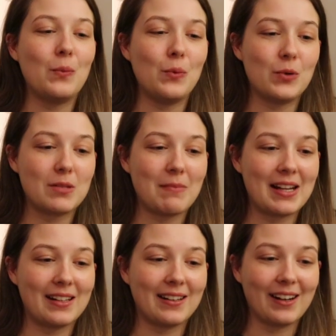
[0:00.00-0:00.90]

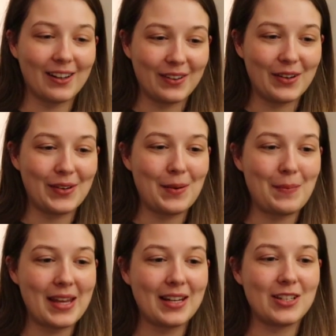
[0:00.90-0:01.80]
Watermelon Glow
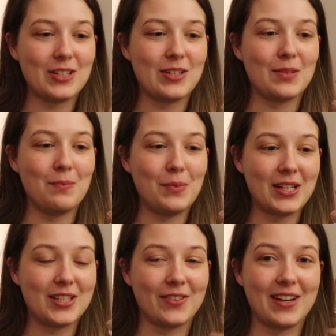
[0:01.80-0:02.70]
Pink Juice
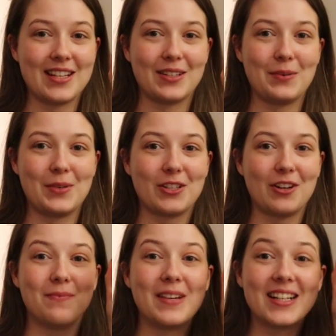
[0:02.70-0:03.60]
Moisturiser, which
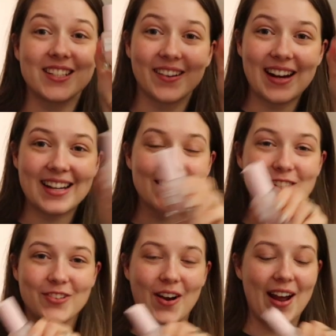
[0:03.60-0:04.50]
I've been dying to
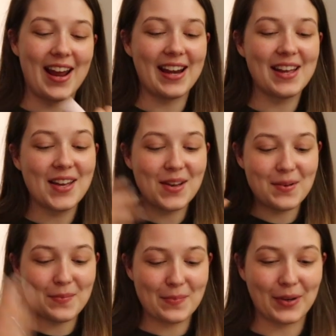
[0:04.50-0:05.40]
try,
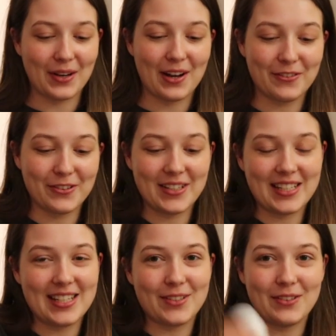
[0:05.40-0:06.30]
but I've
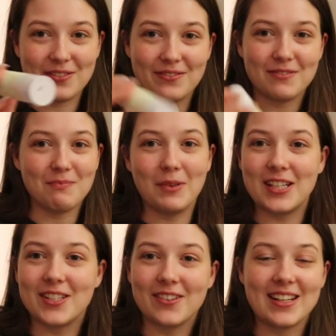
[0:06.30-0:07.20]
already sort of
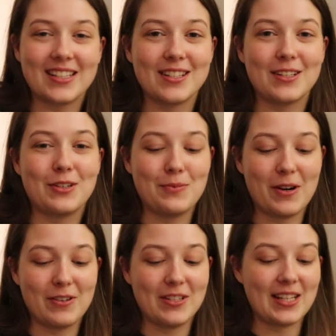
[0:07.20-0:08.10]
moisturised and done on
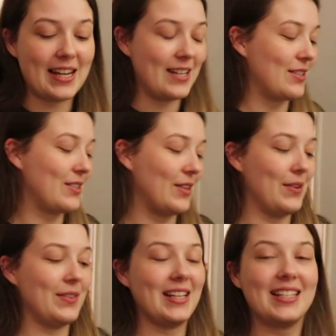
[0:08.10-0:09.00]
my routine.
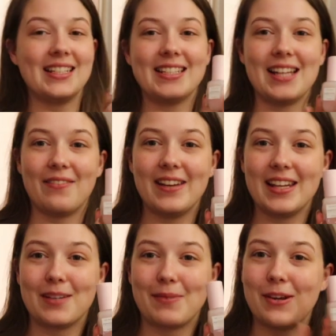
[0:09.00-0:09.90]
So this is definitely
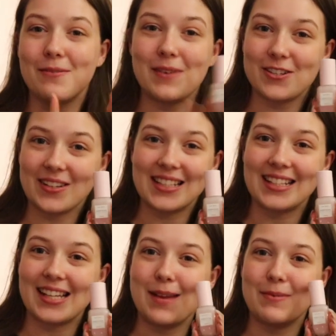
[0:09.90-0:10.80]
going to be on my
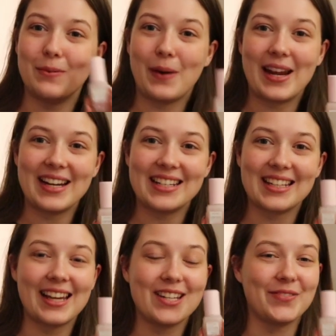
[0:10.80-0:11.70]
dressing table waiting
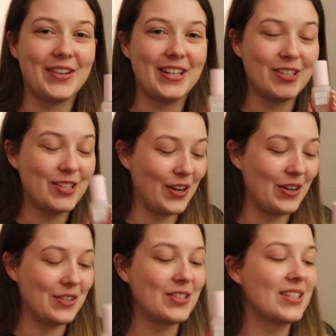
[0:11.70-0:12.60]
to get its first
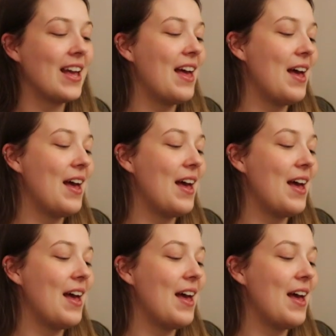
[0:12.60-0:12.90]
chance,